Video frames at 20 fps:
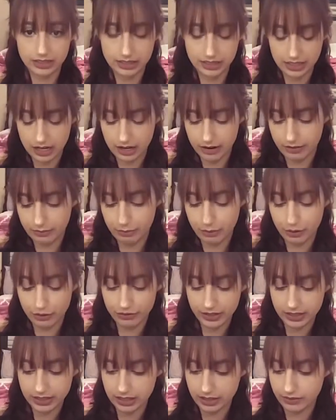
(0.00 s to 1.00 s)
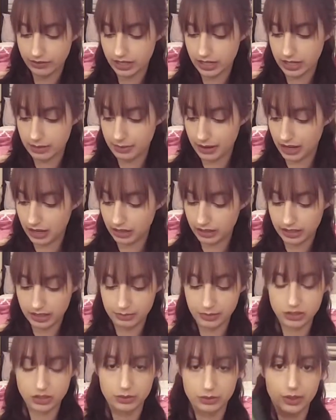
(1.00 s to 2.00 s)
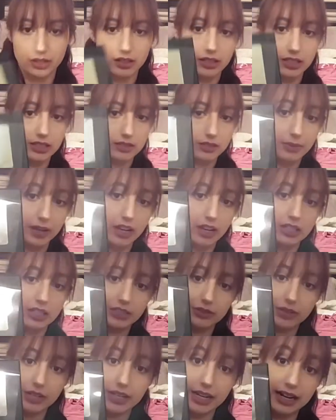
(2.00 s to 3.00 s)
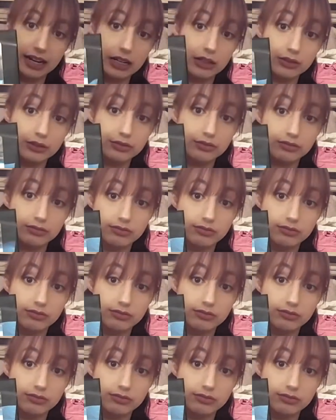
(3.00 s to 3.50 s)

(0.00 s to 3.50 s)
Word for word: It's a perfect everyday palette. I'm actually wearing these on my eyes right now.